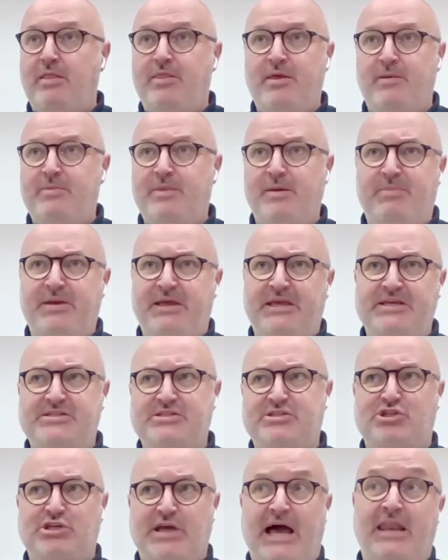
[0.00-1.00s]
The
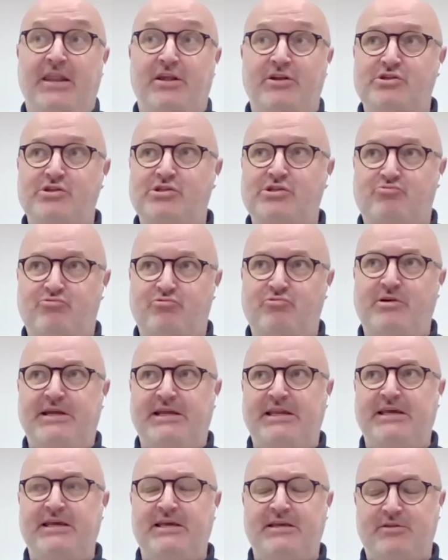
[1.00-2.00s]
biggest challenge
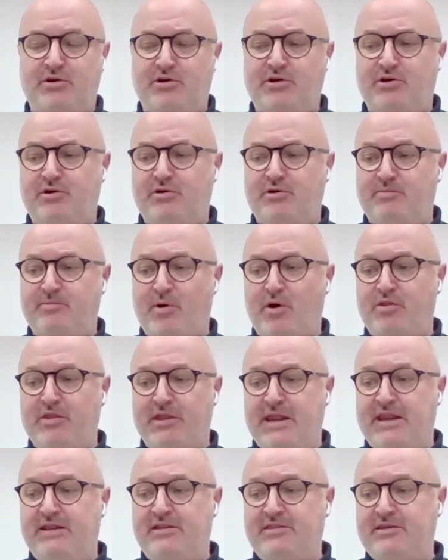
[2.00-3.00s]
really, though, more
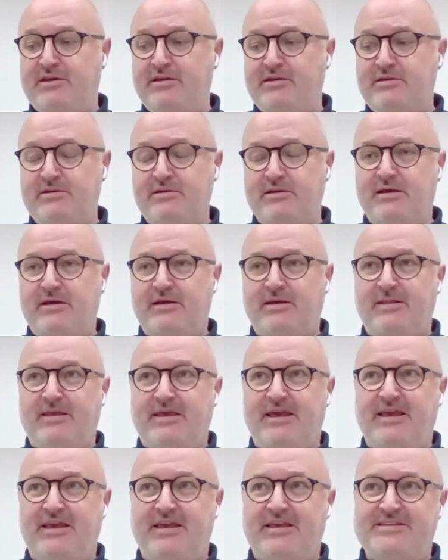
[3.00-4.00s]
than anything,
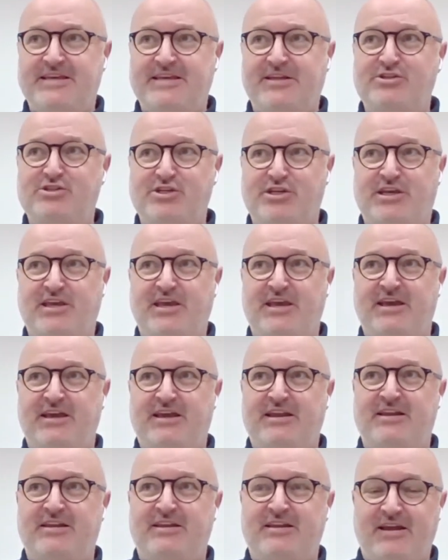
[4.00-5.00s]
is
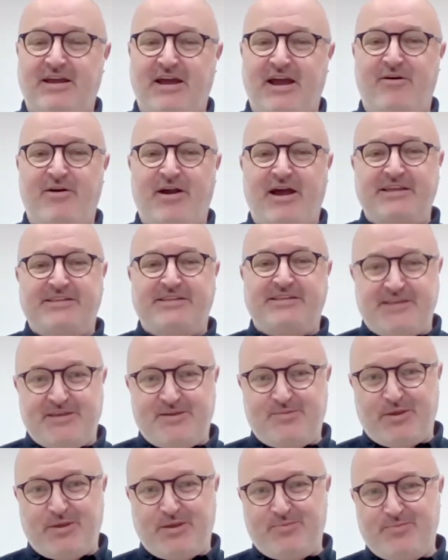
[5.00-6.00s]
educating our
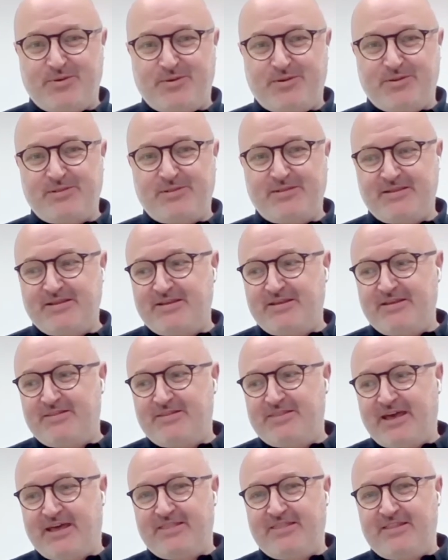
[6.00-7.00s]
IT people
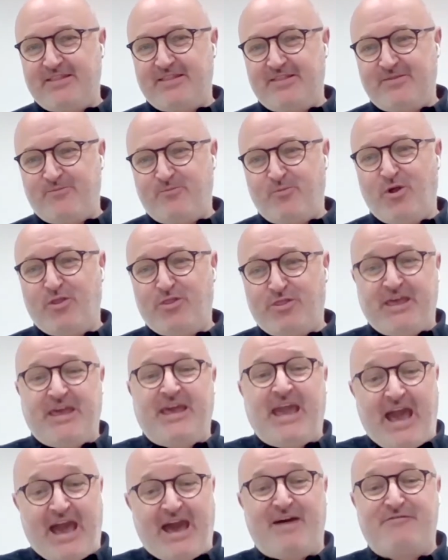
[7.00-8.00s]
that what
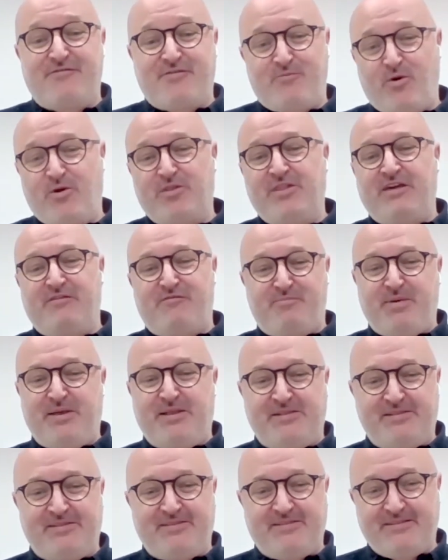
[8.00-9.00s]
they have and what they've
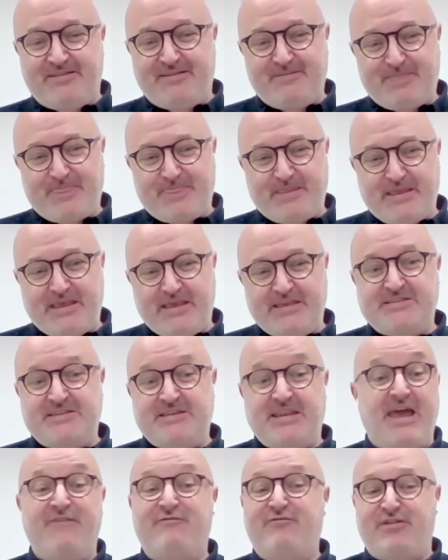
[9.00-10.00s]
built
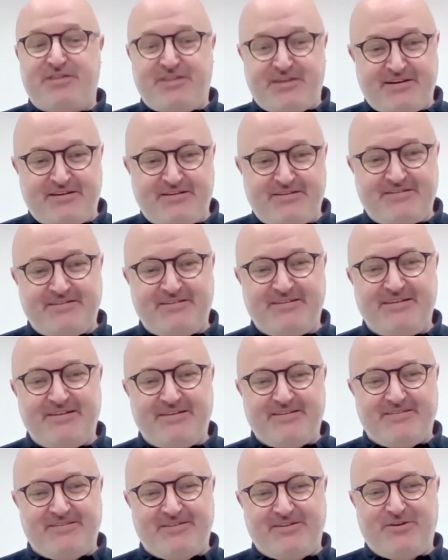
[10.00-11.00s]
isn't everything.
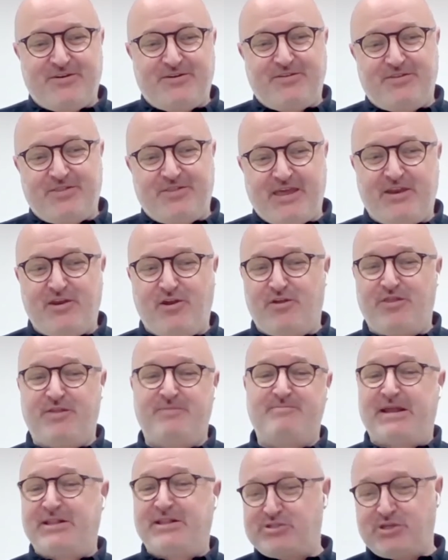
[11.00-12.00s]
You know, they're not
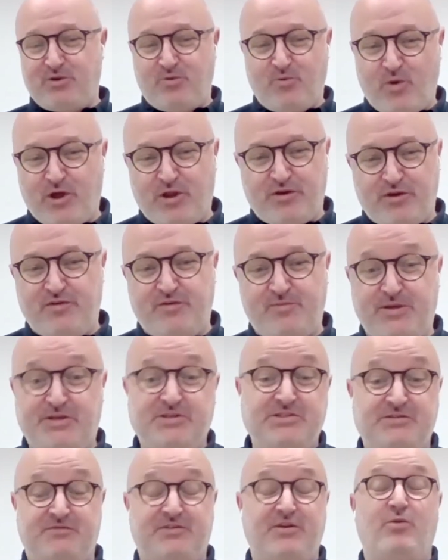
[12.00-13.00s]
the magic wand,
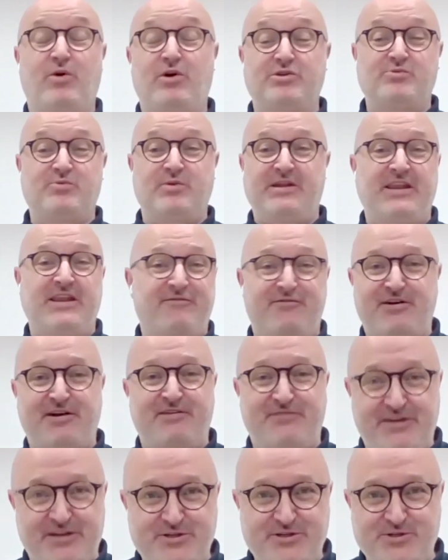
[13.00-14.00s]
because if there was, we'd never
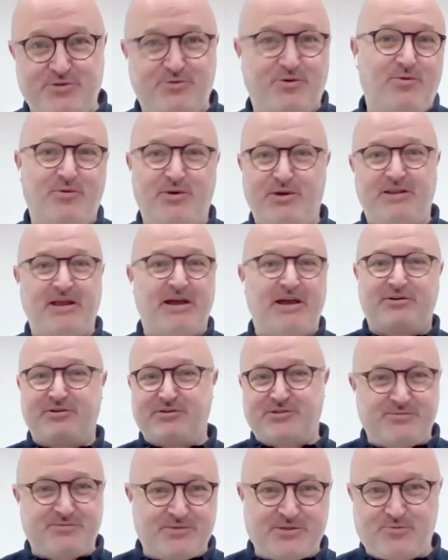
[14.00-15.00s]
have an issue, or our
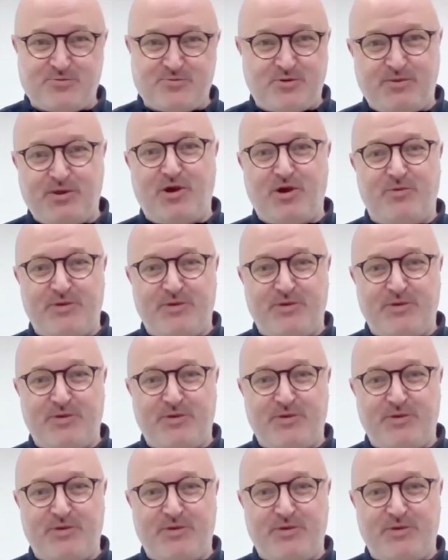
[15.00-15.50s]
customers would be